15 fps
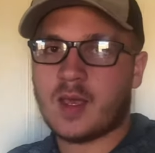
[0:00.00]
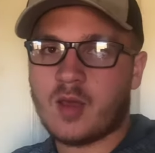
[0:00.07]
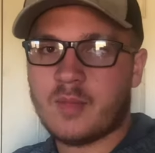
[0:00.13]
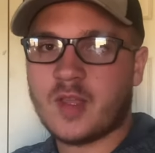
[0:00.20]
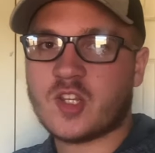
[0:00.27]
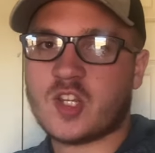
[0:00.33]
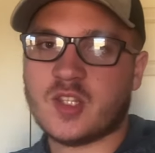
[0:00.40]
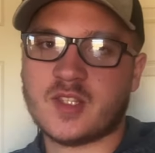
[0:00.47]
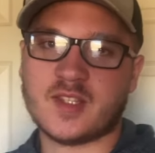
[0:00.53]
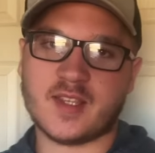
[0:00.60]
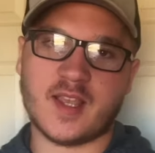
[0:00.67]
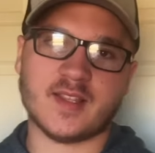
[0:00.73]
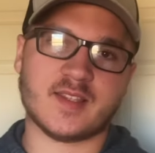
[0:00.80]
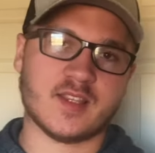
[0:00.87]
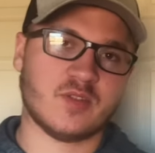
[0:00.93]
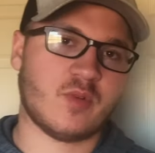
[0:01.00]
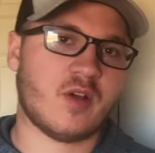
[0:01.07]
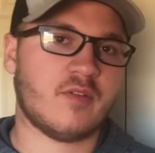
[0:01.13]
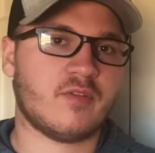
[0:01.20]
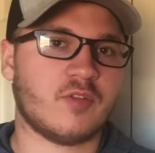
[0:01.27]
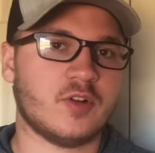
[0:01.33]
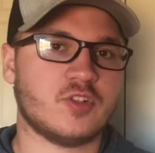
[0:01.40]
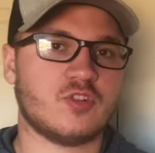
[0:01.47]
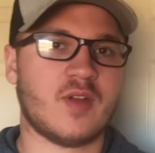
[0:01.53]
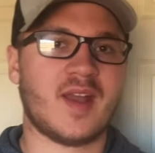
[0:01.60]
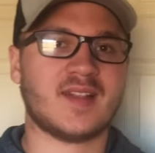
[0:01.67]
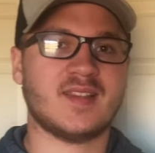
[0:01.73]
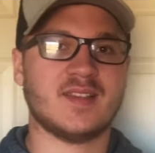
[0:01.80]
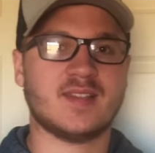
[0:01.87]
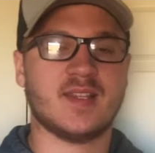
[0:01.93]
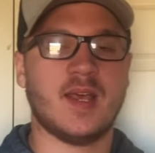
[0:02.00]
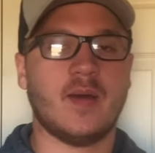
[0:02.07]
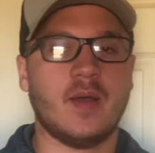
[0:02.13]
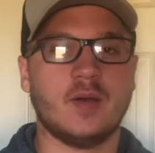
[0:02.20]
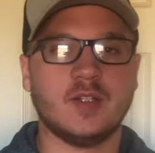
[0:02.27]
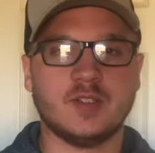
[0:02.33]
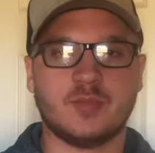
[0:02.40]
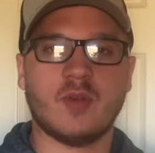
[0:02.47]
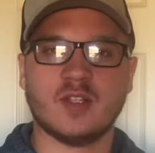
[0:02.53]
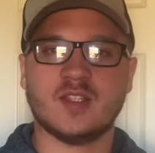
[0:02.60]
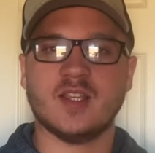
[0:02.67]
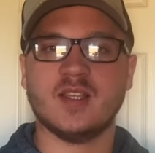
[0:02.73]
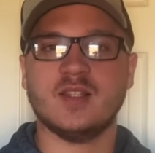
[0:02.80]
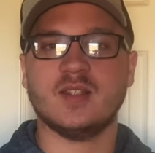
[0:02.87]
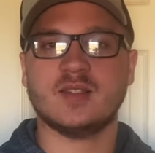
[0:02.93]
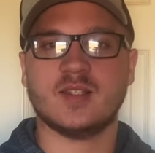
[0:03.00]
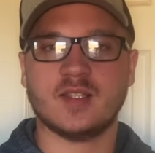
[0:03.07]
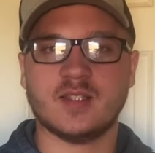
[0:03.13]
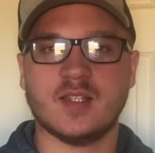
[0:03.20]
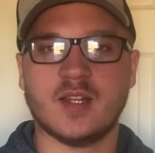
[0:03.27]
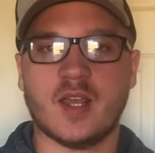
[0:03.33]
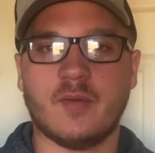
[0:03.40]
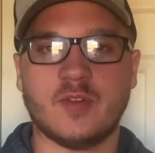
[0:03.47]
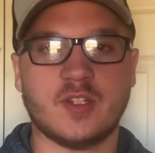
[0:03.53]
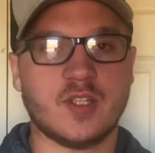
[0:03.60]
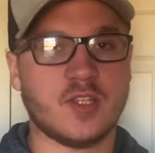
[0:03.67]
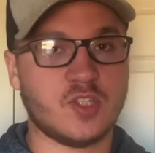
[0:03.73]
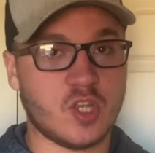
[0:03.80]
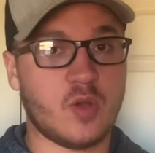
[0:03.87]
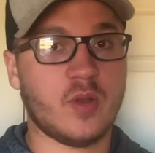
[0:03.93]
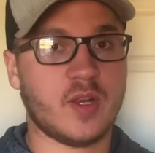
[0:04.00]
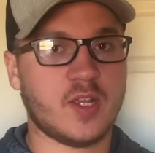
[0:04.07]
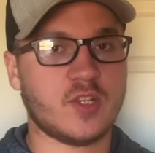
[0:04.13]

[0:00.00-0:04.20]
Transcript: Now I mentioned scents as well for attractants. Now I always bring TINKS sixty-nine, which is a doe and